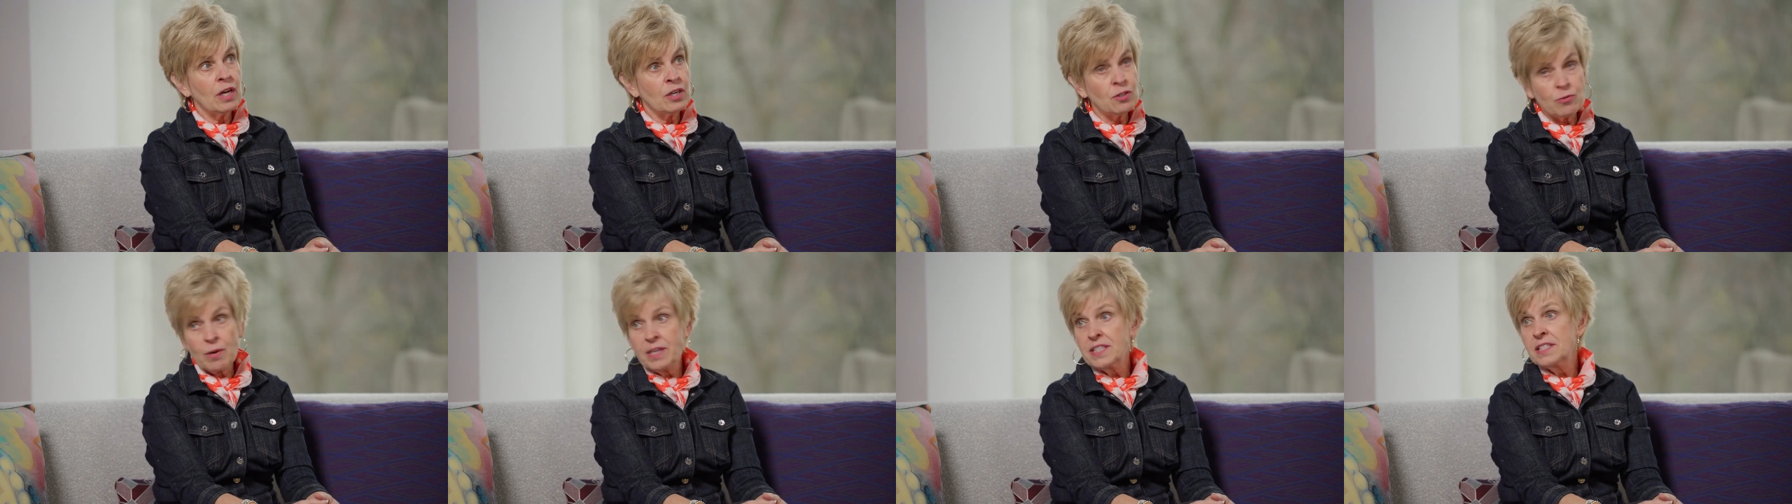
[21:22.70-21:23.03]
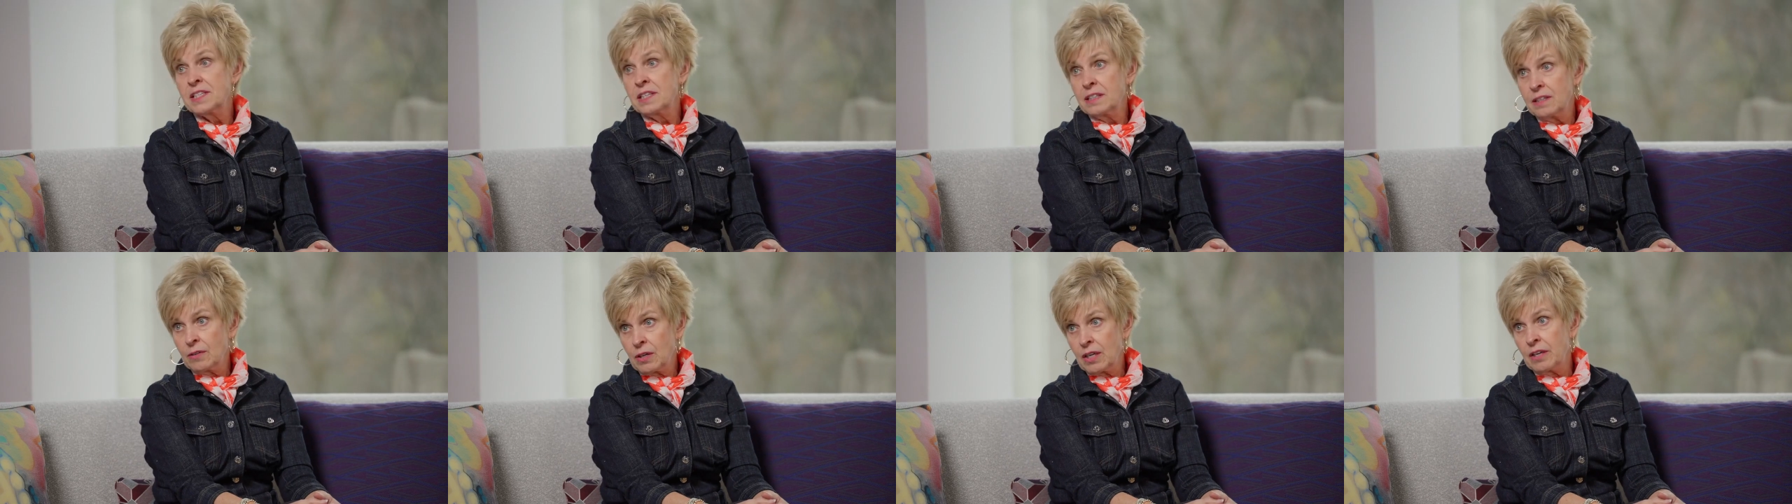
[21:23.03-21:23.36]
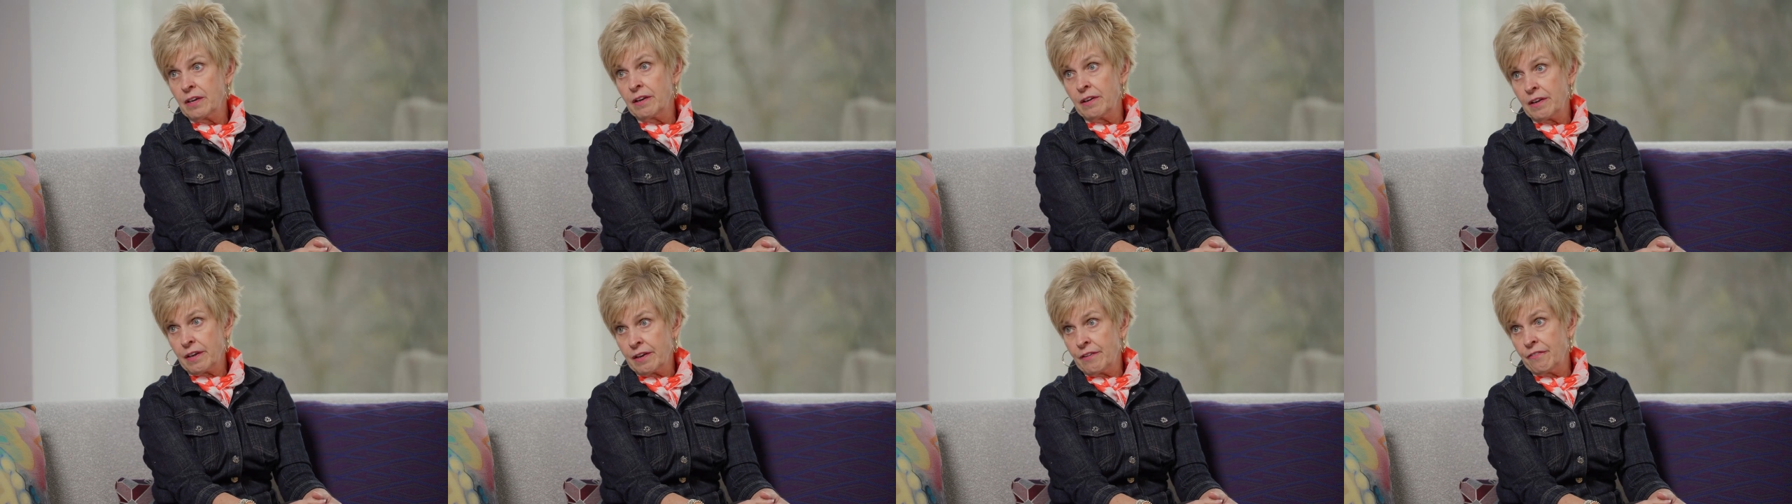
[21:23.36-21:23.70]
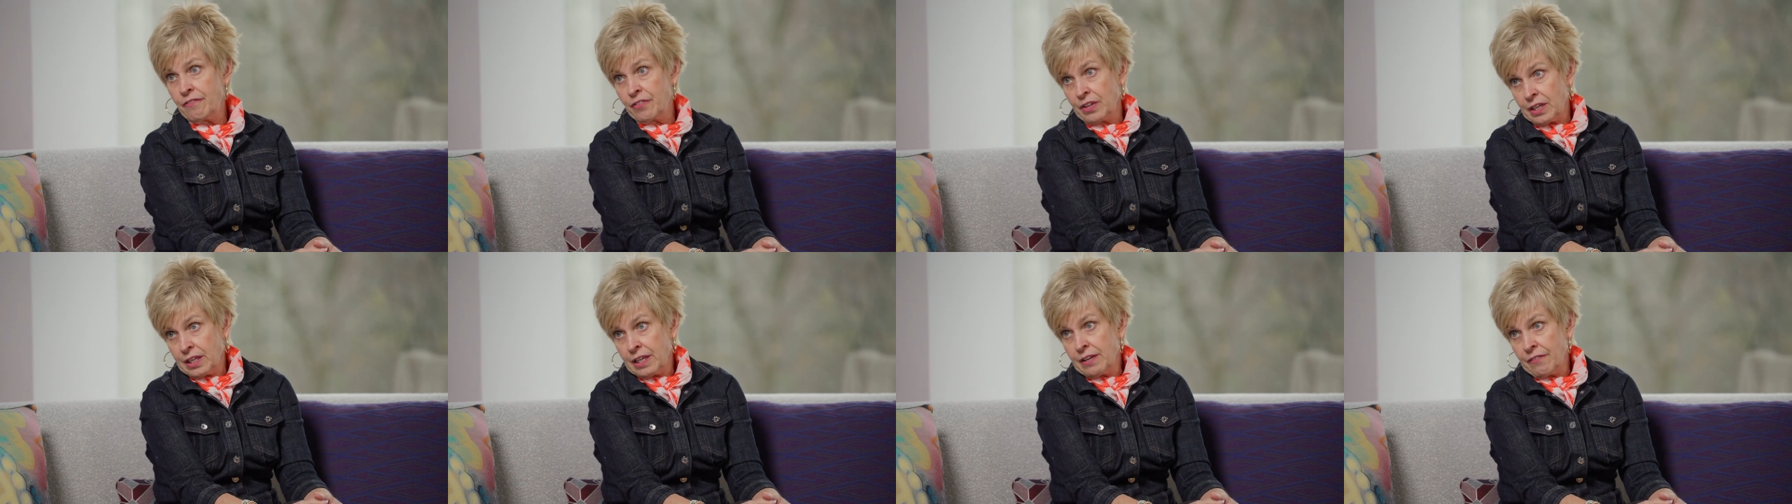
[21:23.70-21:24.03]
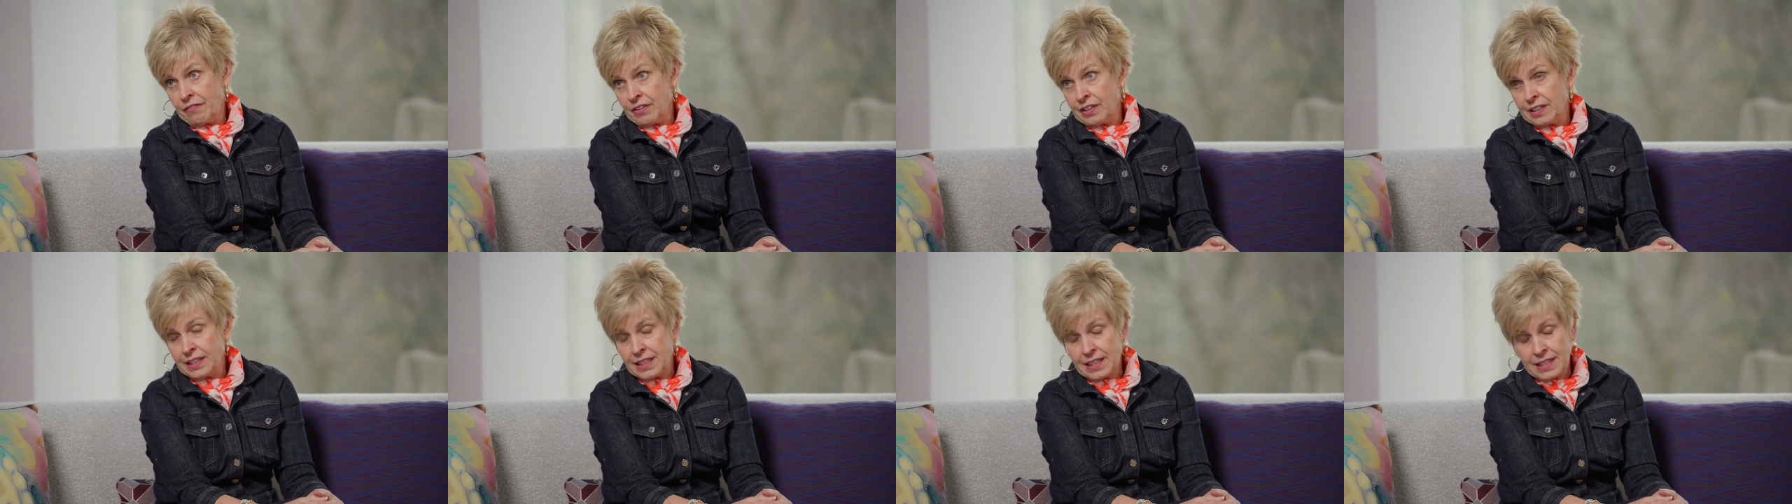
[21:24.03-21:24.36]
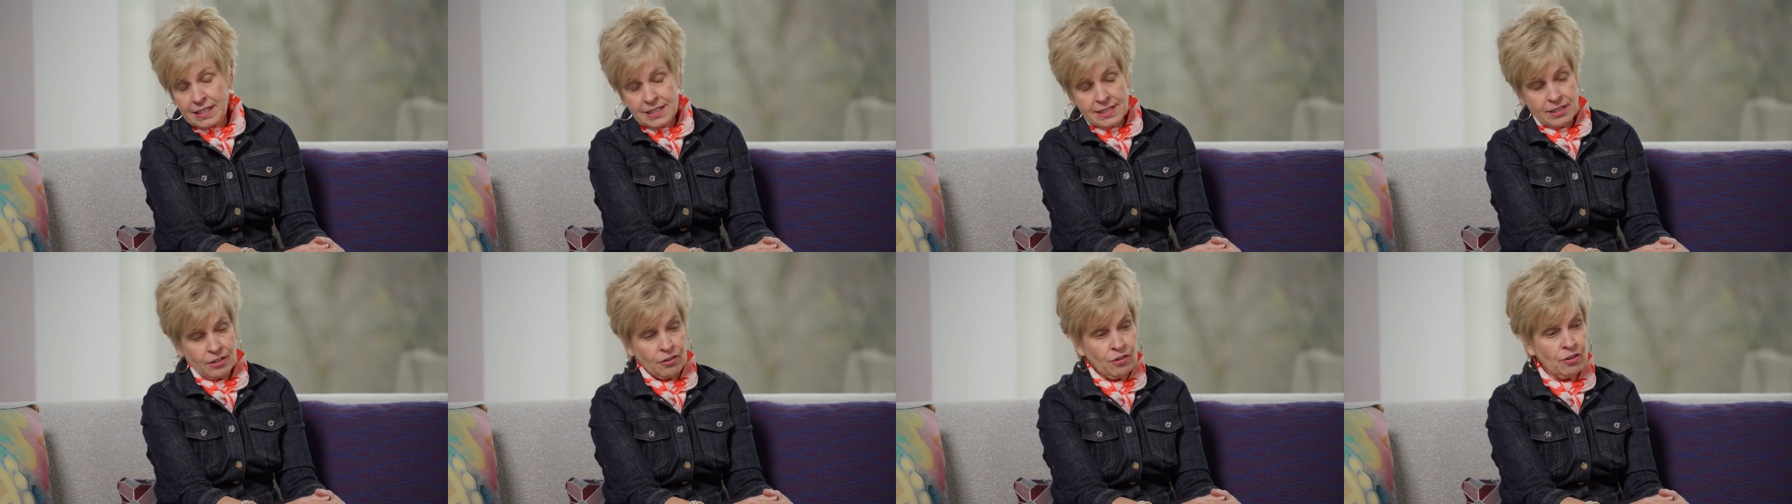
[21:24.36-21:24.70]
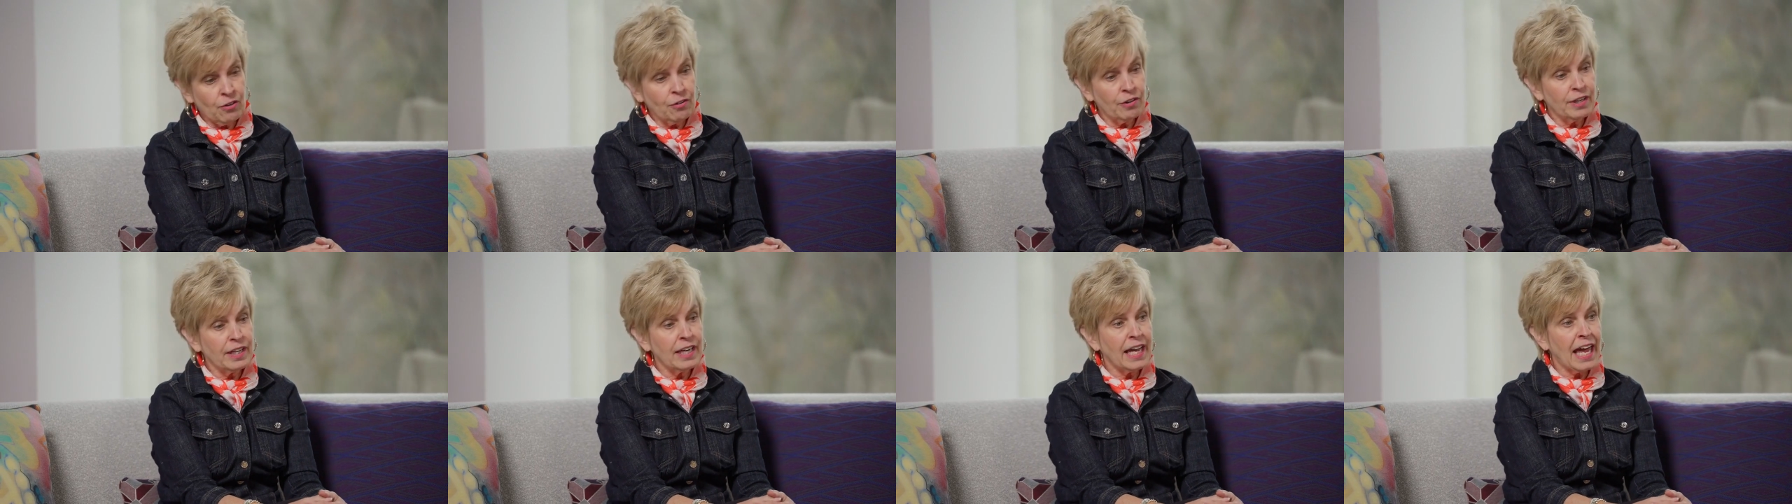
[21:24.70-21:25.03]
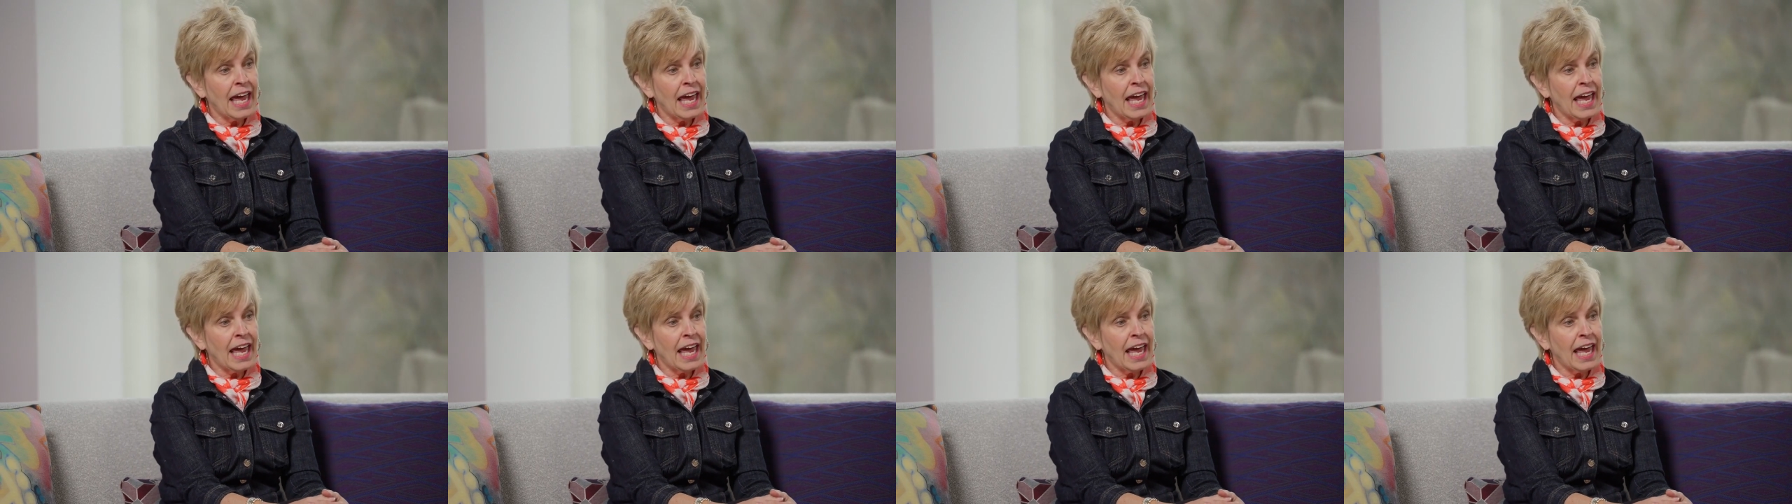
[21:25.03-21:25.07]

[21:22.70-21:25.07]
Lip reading: address if a leak is occurring.